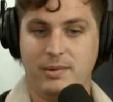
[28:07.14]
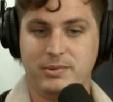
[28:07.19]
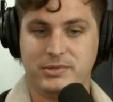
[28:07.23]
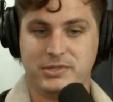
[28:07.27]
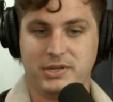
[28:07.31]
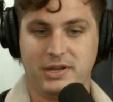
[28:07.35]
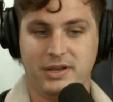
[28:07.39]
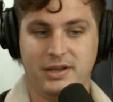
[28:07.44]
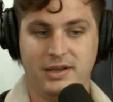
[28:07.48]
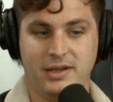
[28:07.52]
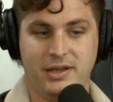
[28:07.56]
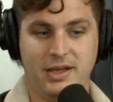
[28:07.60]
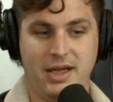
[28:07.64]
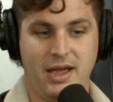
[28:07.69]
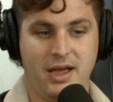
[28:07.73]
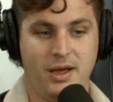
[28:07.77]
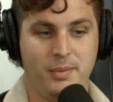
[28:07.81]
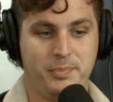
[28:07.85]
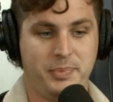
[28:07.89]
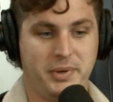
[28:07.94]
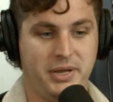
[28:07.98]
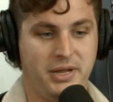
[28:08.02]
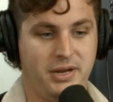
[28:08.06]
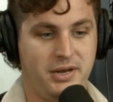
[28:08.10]

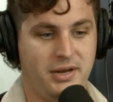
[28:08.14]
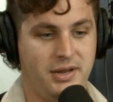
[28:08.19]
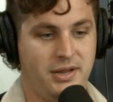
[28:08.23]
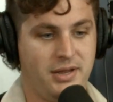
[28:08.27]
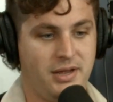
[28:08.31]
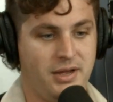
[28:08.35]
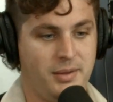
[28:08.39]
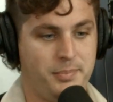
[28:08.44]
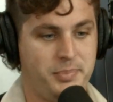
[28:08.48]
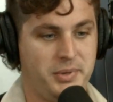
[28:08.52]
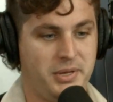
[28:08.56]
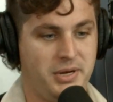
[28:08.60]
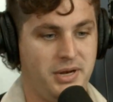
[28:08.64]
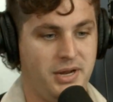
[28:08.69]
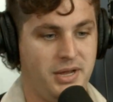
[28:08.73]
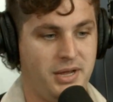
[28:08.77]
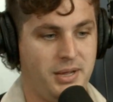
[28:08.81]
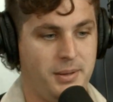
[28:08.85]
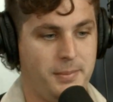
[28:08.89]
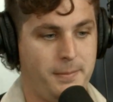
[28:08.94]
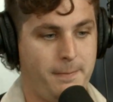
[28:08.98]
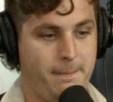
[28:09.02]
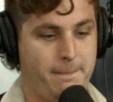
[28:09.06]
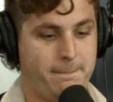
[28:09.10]
up
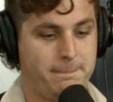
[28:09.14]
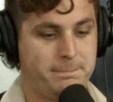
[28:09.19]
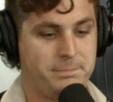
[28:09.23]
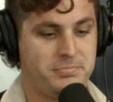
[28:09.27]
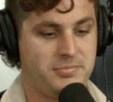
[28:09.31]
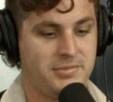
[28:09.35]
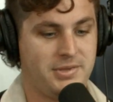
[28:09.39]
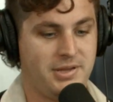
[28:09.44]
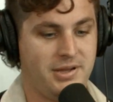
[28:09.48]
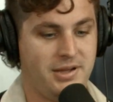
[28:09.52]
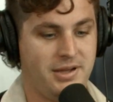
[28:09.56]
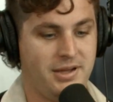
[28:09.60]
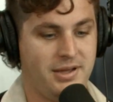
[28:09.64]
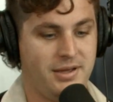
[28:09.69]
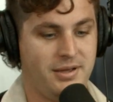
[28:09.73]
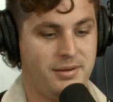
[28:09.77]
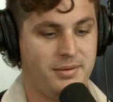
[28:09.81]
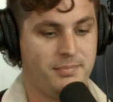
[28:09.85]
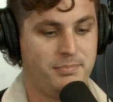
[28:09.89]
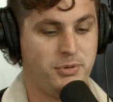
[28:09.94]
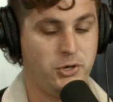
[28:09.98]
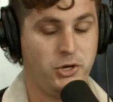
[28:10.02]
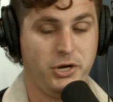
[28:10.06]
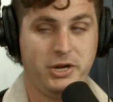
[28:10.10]
in
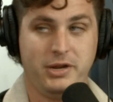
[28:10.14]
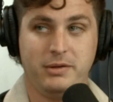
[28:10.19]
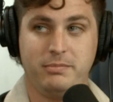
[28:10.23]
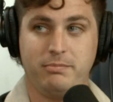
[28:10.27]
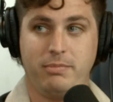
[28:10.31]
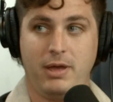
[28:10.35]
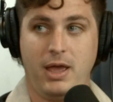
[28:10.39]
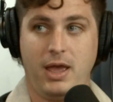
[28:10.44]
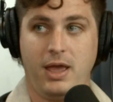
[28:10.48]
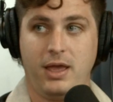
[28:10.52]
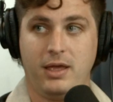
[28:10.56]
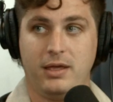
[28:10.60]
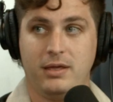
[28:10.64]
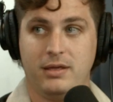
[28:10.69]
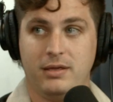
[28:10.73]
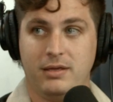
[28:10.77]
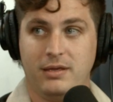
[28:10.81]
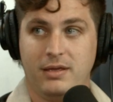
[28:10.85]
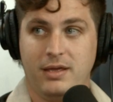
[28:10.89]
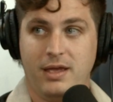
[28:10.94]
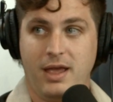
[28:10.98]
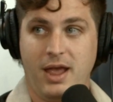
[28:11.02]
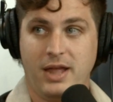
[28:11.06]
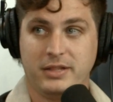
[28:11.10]
Put-in Bay
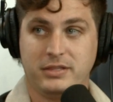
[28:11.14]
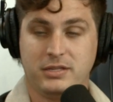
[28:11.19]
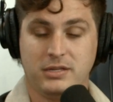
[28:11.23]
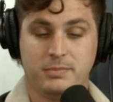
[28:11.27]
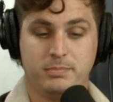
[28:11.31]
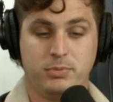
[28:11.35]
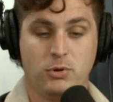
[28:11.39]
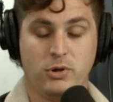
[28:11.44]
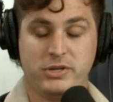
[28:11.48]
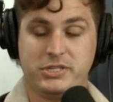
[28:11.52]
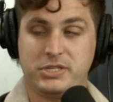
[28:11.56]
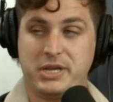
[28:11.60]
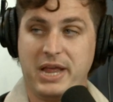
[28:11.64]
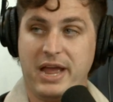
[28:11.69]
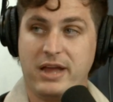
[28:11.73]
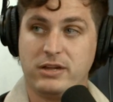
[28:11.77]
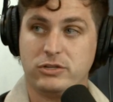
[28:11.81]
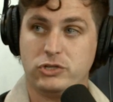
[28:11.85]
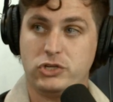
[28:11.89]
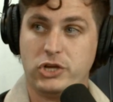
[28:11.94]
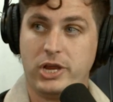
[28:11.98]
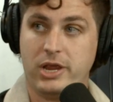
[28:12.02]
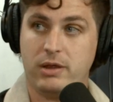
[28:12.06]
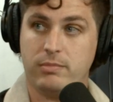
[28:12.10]
at the Boy
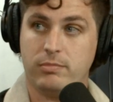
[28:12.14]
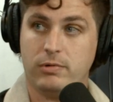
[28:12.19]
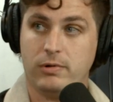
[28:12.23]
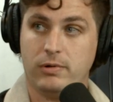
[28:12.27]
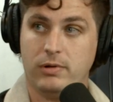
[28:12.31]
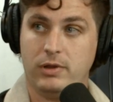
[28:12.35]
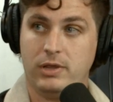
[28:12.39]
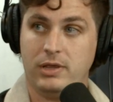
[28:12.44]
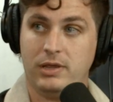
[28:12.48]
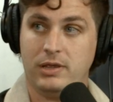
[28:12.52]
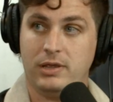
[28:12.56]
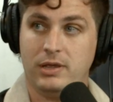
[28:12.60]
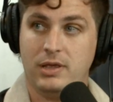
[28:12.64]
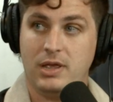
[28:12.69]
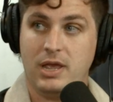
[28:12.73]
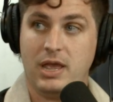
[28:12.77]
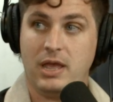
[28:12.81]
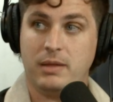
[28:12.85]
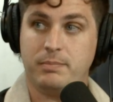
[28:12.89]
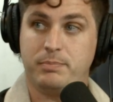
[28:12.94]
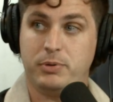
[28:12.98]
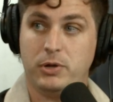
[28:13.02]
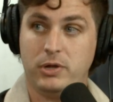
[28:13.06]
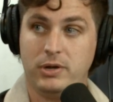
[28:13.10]
Scout Jamboree,
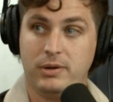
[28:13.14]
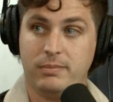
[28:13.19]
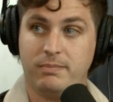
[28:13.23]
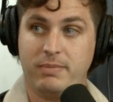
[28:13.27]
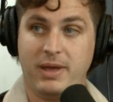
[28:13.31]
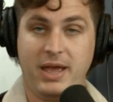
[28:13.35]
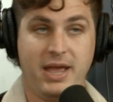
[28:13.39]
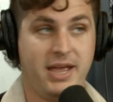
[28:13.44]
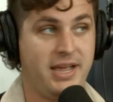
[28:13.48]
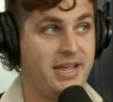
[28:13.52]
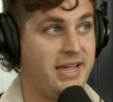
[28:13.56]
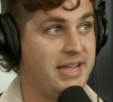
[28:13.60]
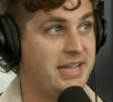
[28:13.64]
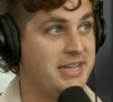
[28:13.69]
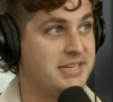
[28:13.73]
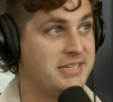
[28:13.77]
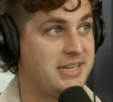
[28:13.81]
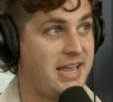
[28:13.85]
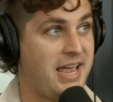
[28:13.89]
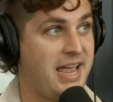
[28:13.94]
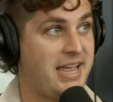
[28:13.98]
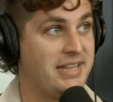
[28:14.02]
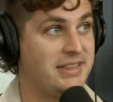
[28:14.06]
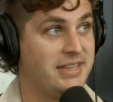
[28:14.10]
and Put-in Bay is
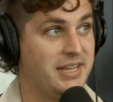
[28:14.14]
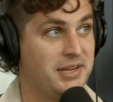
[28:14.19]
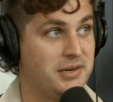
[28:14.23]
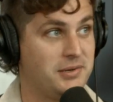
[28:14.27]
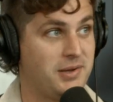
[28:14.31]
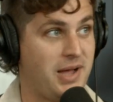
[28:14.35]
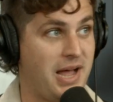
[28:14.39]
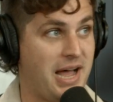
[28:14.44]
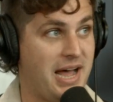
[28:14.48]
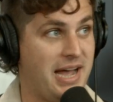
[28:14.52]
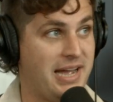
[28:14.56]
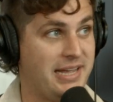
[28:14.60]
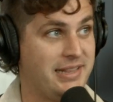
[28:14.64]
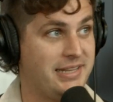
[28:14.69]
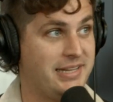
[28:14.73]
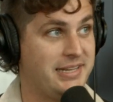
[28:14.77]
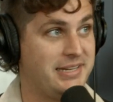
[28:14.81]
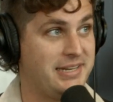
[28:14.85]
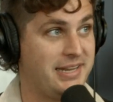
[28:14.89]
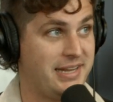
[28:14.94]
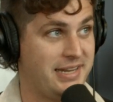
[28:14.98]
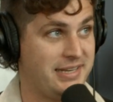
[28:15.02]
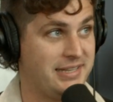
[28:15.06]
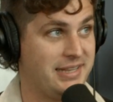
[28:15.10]
a little
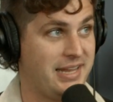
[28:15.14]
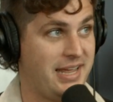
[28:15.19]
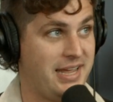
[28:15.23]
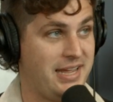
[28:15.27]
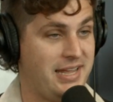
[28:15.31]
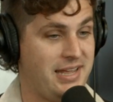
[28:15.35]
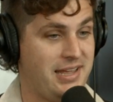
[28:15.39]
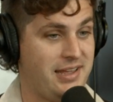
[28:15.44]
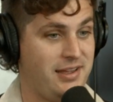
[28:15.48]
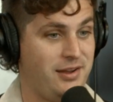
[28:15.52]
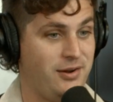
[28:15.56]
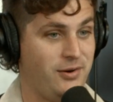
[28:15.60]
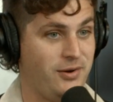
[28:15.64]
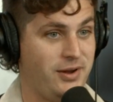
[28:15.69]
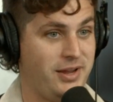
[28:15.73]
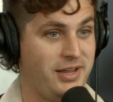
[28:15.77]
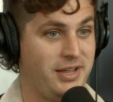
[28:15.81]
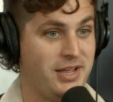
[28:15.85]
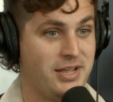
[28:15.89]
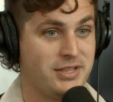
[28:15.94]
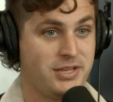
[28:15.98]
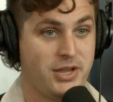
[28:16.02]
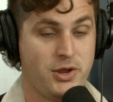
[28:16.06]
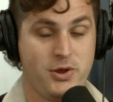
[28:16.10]
island in Lake Erie
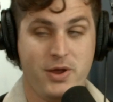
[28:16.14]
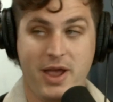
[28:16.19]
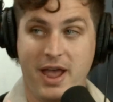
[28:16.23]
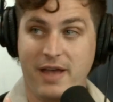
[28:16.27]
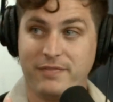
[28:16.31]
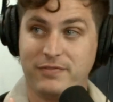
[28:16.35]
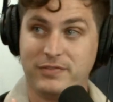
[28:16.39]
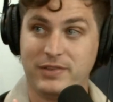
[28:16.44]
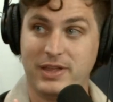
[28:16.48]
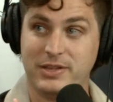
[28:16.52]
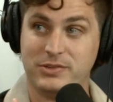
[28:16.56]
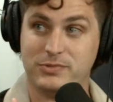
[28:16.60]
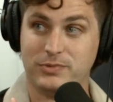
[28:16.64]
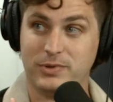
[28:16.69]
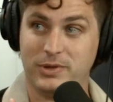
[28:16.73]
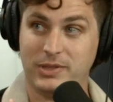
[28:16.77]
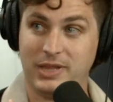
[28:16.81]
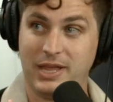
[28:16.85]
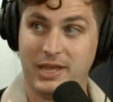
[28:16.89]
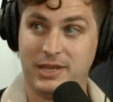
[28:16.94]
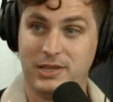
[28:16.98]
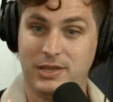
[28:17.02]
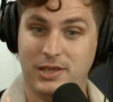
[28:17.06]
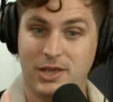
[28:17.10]
that you have. It's
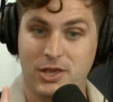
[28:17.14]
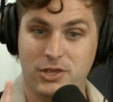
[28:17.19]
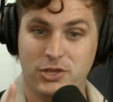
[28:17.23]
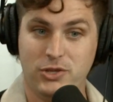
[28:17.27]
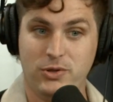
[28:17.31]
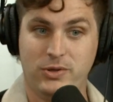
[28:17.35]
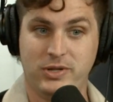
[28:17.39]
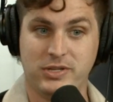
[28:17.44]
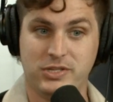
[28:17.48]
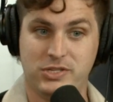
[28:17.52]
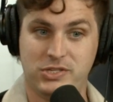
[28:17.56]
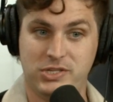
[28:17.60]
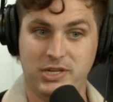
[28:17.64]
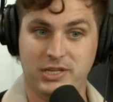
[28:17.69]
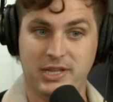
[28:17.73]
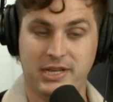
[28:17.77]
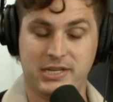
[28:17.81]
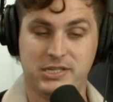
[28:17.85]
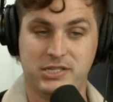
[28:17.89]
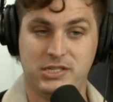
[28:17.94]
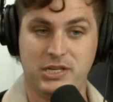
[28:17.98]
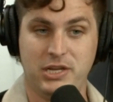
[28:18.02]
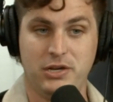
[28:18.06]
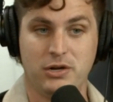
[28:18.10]
like you can see like
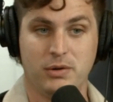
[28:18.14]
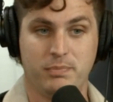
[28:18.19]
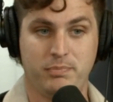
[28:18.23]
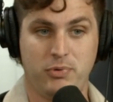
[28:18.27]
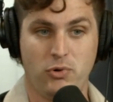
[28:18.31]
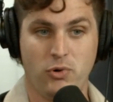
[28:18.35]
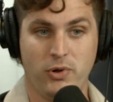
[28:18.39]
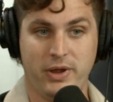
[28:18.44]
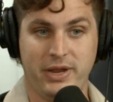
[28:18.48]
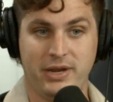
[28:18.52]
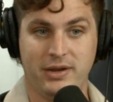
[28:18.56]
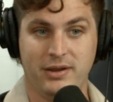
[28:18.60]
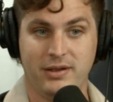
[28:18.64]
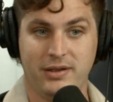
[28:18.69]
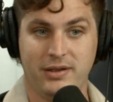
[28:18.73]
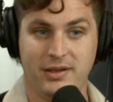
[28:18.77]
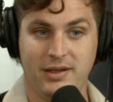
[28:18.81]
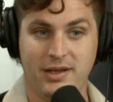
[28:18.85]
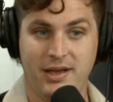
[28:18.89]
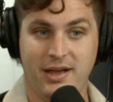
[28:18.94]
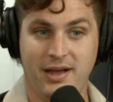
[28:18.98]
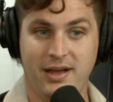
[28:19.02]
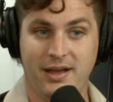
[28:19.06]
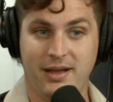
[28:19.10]
Cedar Point,
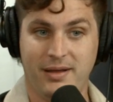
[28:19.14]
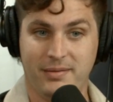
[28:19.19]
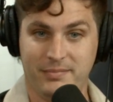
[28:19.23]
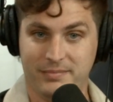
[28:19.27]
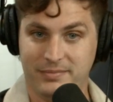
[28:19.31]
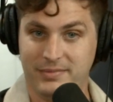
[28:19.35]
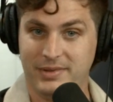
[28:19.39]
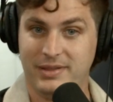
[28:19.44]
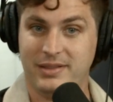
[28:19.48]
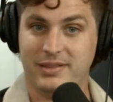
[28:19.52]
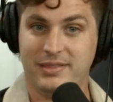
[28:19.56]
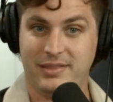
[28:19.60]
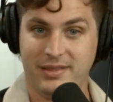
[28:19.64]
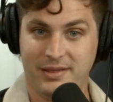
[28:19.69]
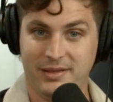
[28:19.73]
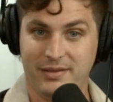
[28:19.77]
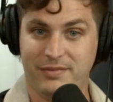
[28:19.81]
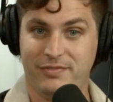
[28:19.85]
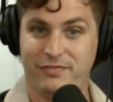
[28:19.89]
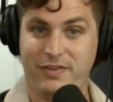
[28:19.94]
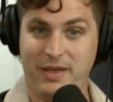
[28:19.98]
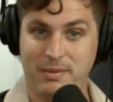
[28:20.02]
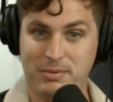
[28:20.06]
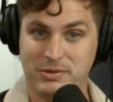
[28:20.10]
the
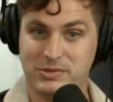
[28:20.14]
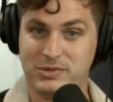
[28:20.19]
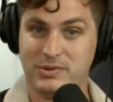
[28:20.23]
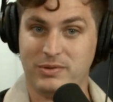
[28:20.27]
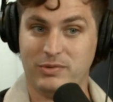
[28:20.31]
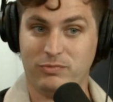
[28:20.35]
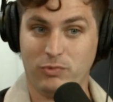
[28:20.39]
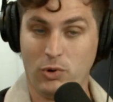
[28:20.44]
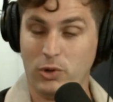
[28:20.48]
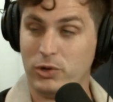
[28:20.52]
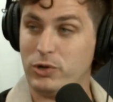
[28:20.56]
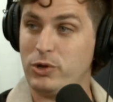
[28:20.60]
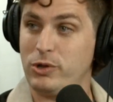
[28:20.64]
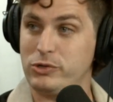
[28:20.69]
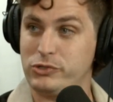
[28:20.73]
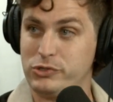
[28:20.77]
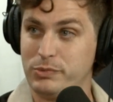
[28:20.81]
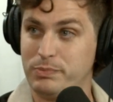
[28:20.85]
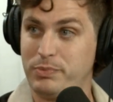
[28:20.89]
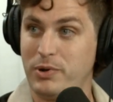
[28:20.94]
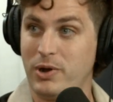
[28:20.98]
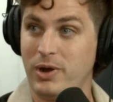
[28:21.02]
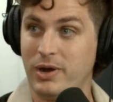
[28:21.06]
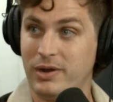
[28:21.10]
famous roller coaster
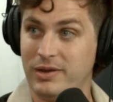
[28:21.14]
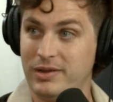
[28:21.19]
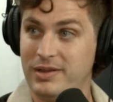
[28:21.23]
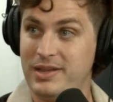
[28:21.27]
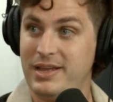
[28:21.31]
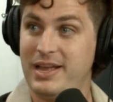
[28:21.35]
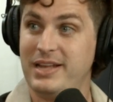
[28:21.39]
park.